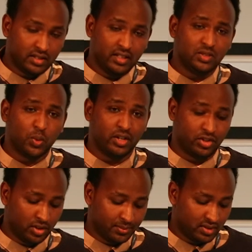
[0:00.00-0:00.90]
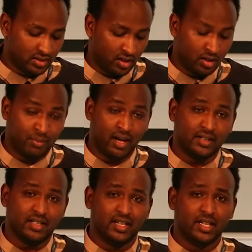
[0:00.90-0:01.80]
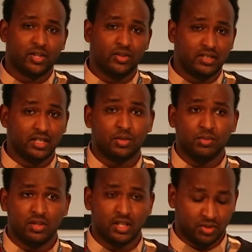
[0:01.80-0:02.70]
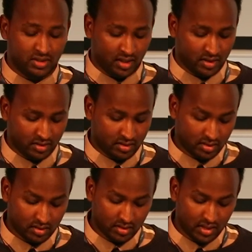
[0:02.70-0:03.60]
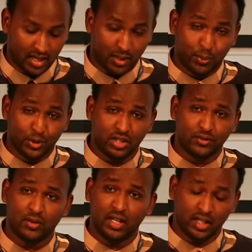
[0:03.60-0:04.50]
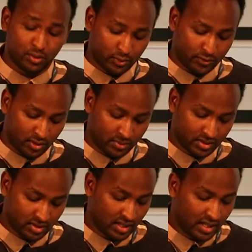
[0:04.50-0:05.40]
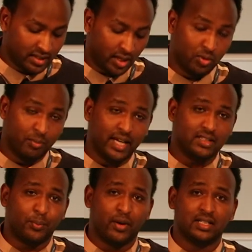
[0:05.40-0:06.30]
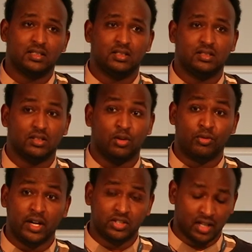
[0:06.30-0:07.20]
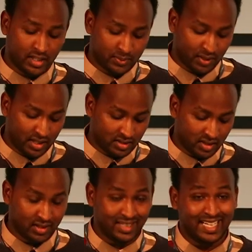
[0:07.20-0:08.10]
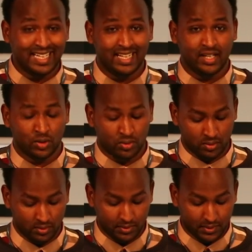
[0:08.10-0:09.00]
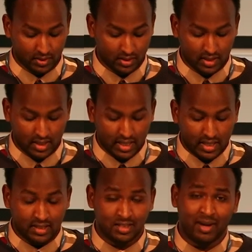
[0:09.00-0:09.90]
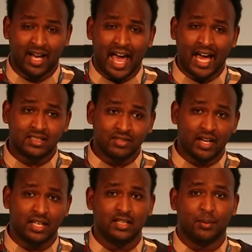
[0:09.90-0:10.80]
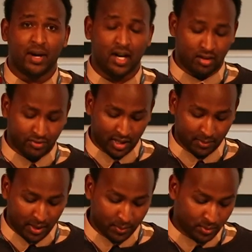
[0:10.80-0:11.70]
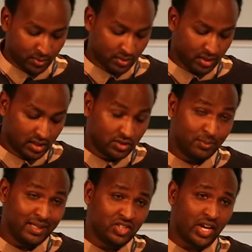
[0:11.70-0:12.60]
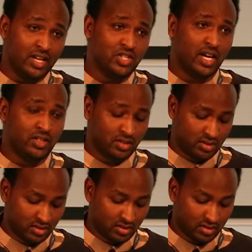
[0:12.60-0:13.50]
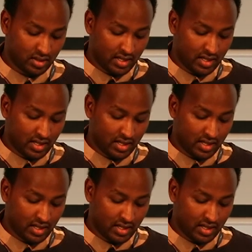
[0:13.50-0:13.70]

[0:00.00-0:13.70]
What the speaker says: These workshops are about increasing community resilience and pushing for legal reforms that will make the practice of racialised policing illegal. It's about activating the power of young people to be change agents